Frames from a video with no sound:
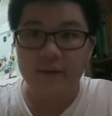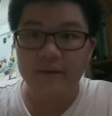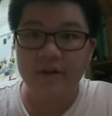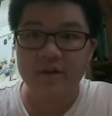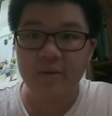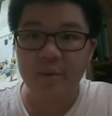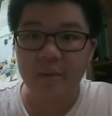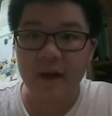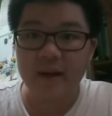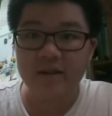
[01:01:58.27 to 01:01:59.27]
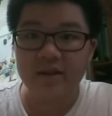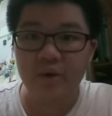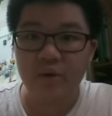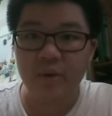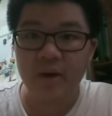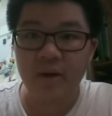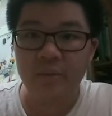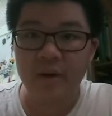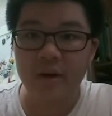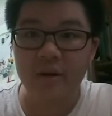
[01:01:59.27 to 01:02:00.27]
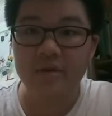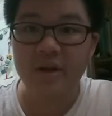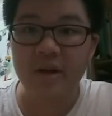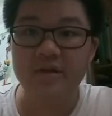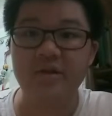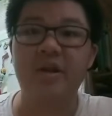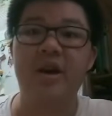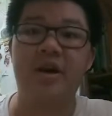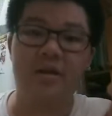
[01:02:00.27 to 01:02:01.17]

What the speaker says: There's gonna be a blackout tomorrow, might not be able to connect to the net.